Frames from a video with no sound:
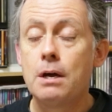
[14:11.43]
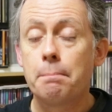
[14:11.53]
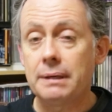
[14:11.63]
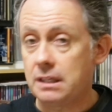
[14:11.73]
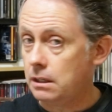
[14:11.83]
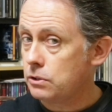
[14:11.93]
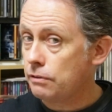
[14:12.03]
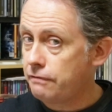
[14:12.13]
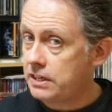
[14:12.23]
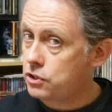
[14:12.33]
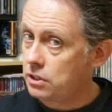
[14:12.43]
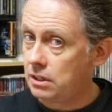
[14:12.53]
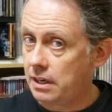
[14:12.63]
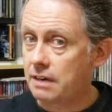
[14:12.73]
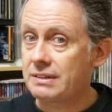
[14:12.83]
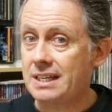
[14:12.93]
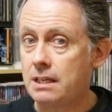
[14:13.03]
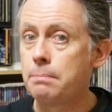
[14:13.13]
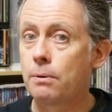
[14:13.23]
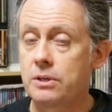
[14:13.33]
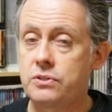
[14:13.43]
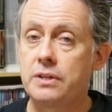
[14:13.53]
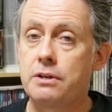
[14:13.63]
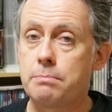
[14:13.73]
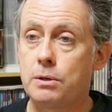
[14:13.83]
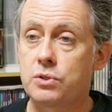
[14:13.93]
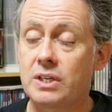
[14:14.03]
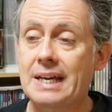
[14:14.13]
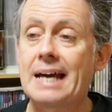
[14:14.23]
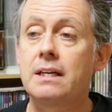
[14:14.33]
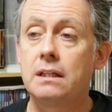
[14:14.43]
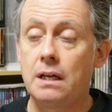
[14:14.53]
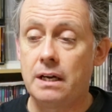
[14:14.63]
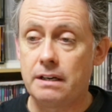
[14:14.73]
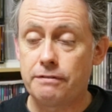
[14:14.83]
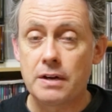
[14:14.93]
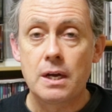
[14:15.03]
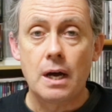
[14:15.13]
but they also featured a lot of keyboards in their music and a lot of